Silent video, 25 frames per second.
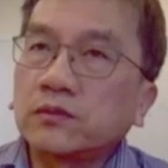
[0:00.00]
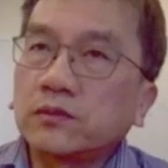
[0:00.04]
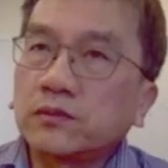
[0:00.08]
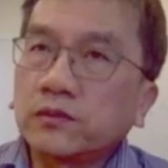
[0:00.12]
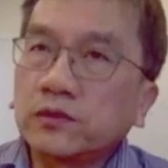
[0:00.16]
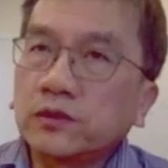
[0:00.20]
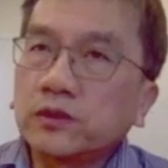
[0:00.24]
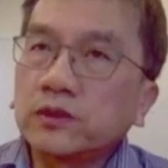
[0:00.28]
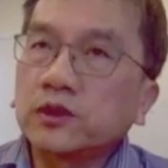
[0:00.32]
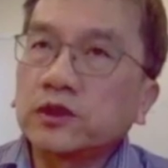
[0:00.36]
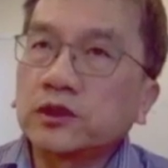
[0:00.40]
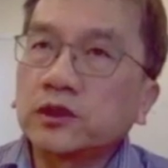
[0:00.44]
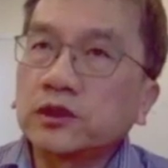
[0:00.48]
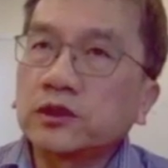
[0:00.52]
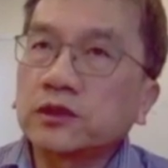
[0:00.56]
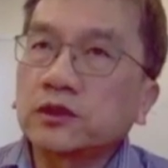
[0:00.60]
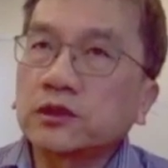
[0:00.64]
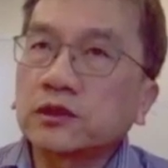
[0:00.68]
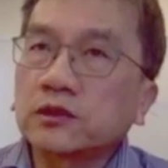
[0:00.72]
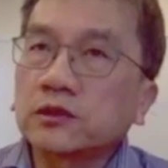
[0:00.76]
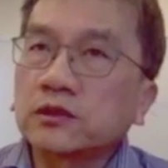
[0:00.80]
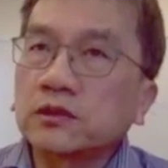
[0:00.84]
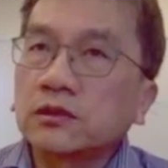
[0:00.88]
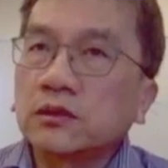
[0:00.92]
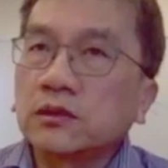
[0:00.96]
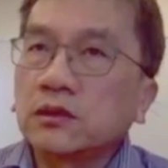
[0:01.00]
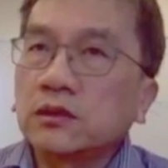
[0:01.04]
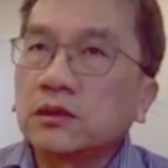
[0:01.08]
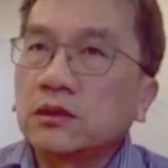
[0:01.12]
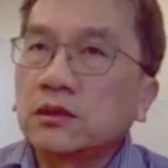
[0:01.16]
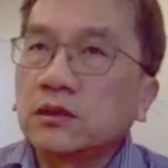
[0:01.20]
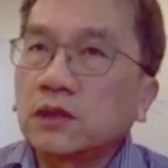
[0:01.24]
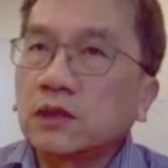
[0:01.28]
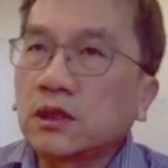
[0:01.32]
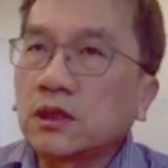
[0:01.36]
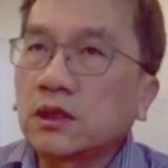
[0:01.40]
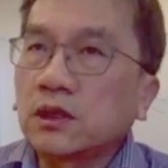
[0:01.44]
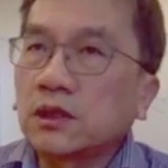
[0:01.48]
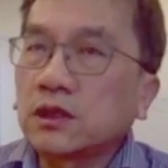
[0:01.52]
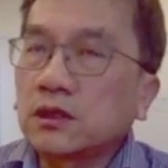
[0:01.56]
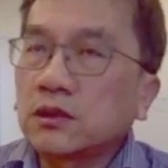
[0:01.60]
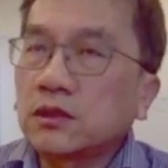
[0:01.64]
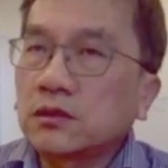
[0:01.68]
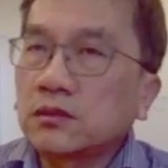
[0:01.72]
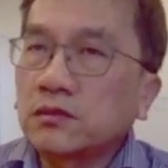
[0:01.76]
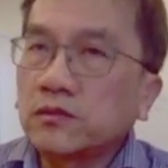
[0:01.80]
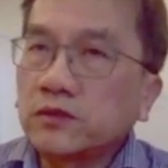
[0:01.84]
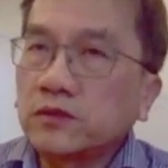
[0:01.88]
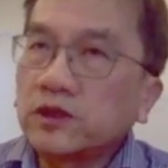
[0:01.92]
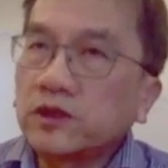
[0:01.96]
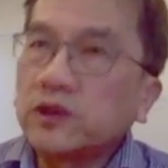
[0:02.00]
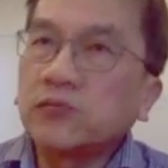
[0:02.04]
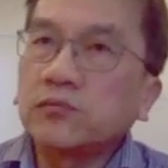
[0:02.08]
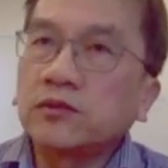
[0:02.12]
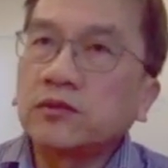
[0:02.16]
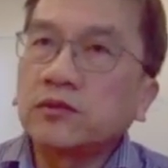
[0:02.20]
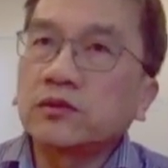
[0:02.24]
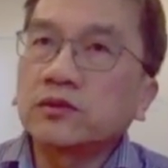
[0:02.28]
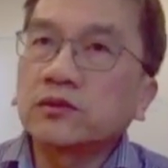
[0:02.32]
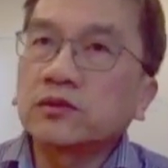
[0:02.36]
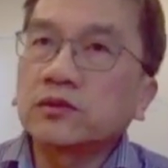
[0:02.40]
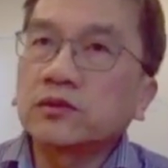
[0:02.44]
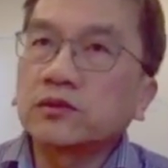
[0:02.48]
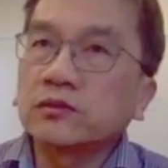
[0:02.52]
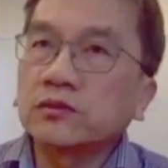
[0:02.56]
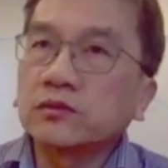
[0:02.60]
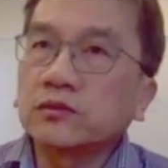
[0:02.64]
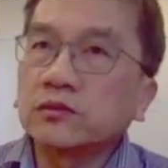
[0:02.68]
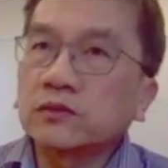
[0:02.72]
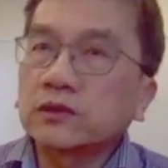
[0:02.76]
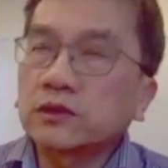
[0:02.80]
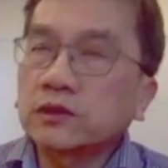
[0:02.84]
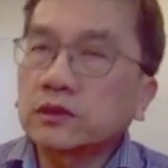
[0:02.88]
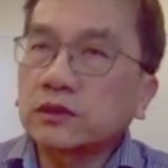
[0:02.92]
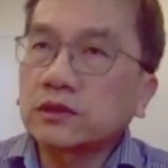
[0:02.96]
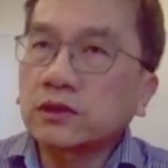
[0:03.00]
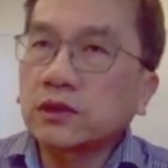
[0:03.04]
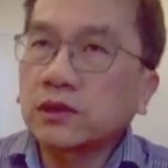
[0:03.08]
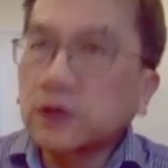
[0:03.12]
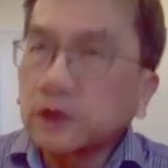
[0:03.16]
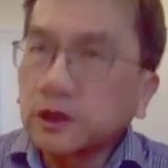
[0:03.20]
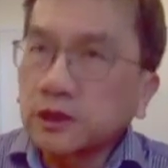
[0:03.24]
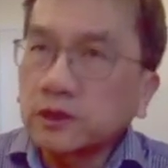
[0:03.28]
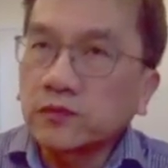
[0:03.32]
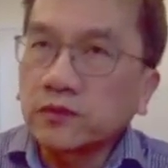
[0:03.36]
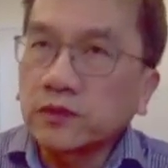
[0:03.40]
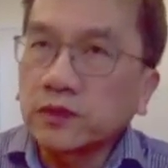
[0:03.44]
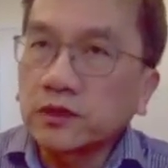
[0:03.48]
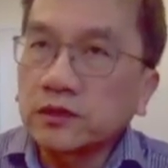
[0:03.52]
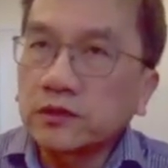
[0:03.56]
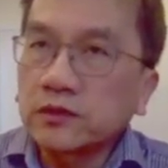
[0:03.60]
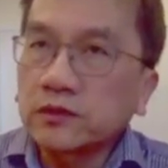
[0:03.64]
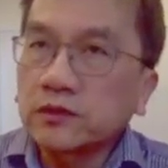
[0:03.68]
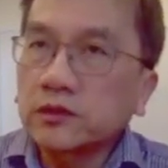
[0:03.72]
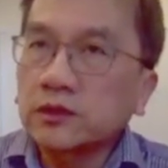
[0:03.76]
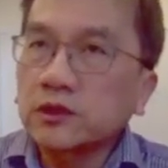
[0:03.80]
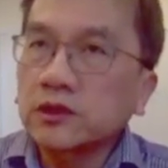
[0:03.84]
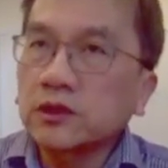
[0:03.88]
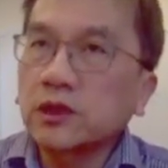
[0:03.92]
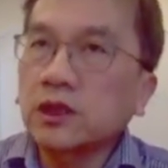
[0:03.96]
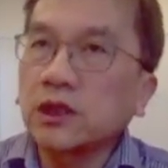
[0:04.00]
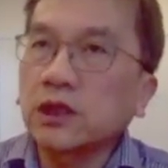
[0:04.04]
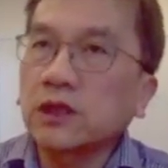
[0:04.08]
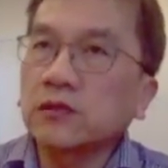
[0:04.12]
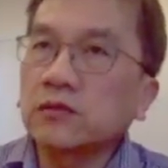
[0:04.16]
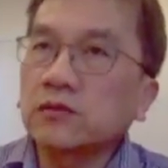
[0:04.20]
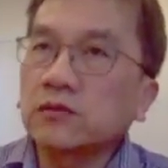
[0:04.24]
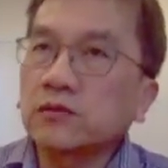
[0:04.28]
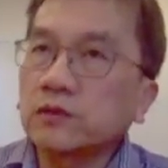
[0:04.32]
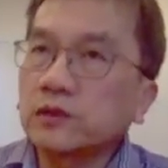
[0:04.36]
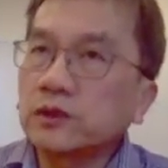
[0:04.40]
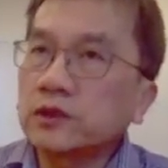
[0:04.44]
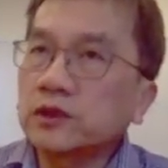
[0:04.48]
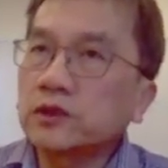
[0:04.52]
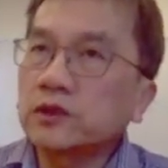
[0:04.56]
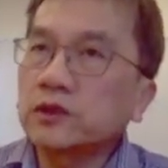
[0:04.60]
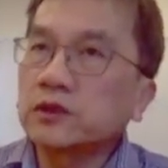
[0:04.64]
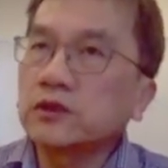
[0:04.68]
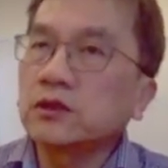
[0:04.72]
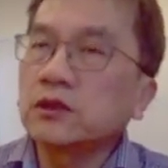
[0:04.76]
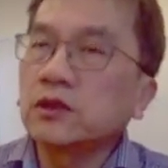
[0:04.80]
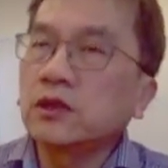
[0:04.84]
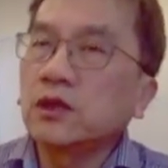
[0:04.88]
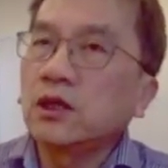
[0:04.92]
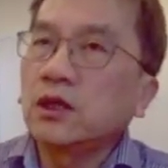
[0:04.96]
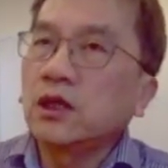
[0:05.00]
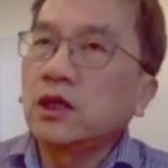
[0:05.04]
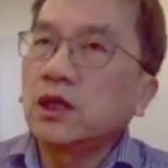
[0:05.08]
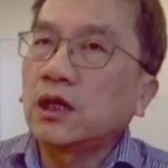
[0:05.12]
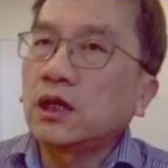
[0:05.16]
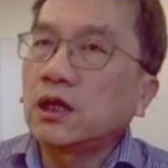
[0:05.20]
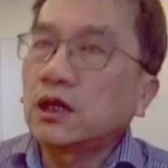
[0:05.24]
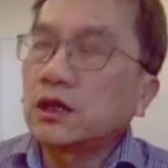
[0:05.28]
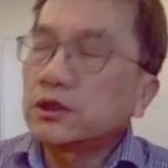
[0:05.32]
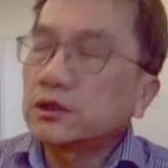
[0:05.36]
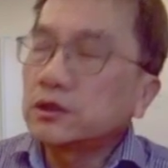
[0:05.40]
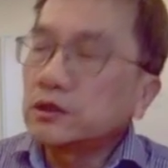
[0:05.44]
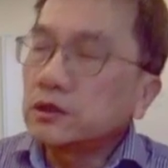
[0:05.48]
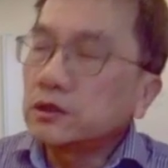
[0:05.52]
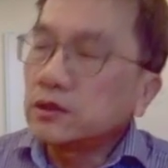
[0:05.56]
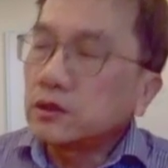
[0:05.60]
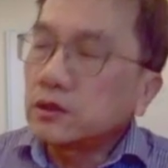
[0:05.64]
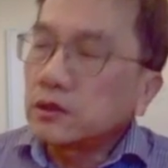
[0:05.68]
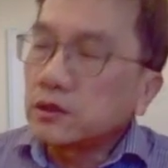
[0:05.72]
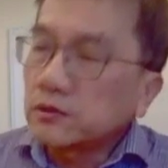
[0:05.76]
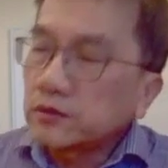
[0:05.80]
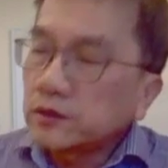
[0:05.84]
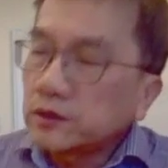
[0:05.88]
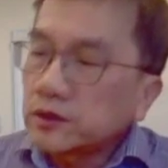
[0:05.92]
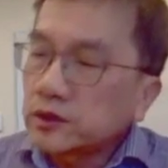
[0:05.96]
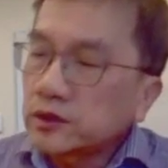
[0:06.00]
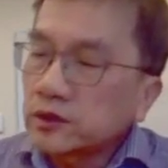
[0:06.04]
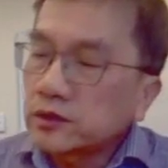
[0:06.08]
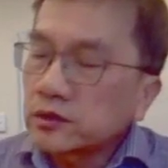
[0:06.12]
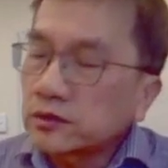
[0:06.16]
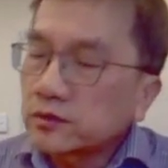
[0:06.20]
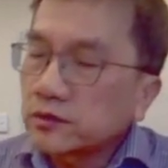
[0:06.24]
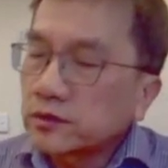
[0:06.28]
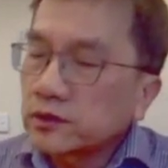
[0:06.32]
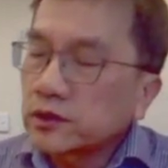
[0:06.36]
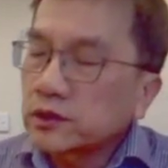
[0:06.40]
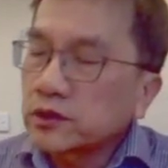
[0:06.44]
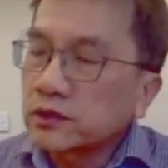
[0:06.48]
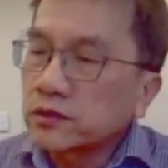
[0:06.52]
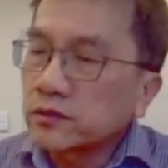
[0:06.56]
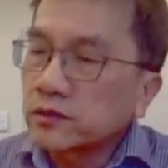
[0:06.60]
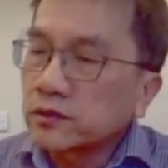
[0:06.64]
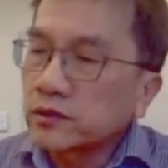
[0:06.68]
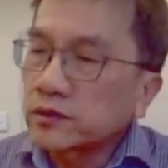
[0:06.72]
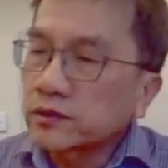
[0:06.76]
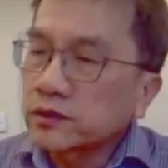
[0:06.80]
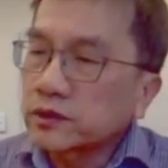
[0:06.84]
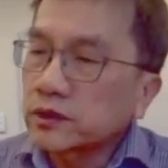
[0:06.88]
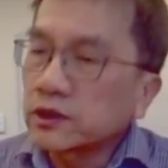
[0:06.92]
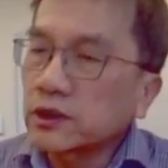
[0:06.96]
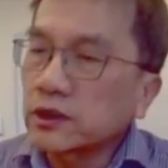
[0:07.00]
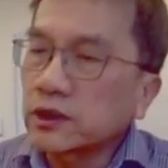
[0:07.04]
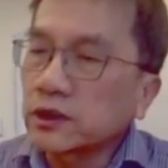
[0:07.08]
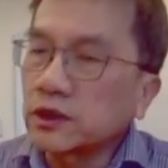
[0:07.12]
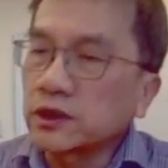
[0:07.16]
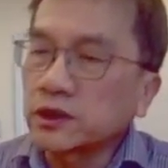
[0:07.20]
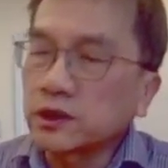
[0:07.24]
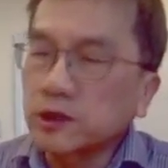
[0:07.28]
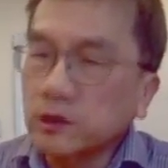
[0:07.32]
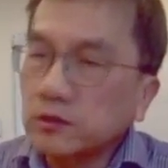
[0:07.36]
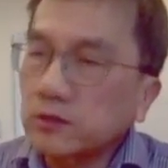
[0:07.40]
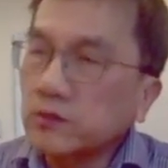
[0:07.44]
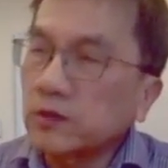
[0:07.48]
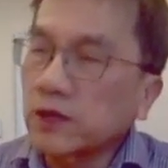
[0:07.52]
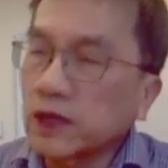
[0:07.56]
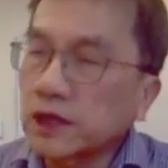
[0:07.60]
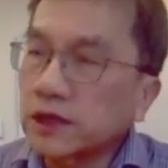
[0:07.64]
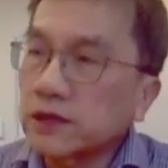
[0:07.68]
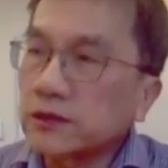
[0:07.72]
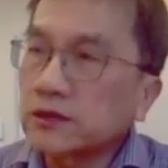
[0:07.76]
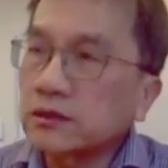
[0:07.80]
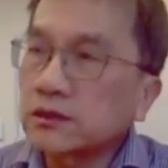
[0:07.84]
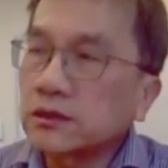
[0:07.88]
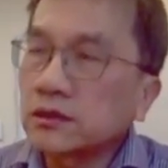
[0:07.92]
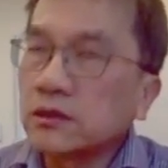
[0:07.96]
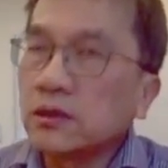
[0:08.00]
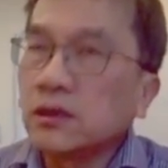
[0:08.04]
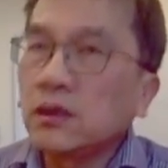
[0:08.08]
which is readable to target readers, and which the original reader will think it's all right.